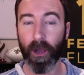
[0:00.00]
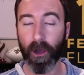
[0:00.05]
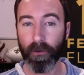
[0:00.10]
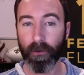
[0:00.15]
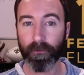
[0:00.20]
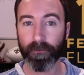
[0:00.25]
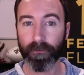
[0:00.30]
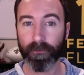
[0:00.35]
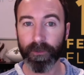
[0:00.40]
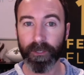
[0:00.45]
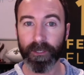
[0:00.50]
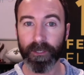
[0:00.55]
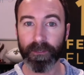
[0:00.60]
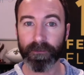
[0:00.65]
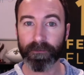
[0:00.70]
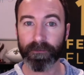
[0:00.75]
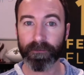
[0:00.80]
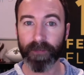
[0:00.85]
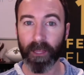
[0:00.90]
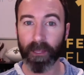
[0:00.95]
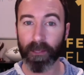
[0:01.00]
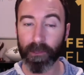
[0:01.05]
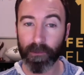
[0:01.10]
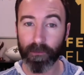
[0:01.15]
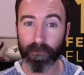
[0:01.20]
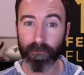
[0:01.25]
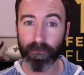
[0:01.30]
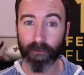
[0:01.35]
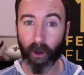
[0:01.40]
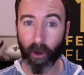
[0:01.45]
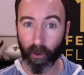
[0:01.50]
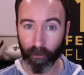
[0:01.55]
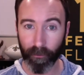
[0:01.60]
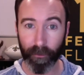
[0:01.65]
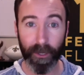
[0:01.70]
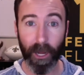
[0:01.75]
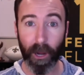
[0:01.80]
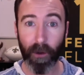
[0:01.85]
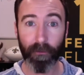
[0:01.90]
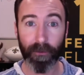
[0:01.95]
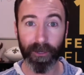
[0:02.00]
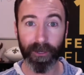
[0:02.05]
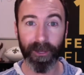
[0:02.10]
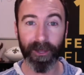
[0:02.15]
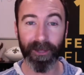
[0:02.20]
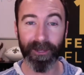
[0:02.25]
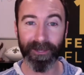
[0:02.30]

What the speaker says: own is that you already own it.